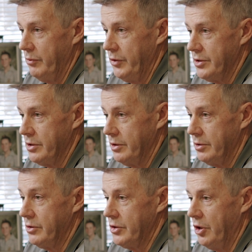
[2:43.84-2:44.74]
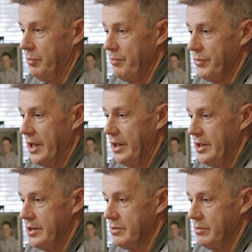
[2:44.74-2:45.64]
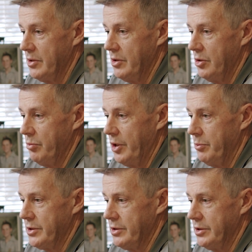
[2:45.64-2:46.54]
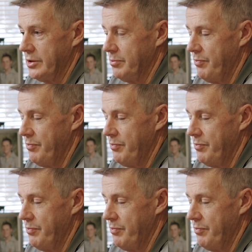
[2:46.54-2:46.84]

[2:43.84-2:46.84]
and visited Tom at his premises.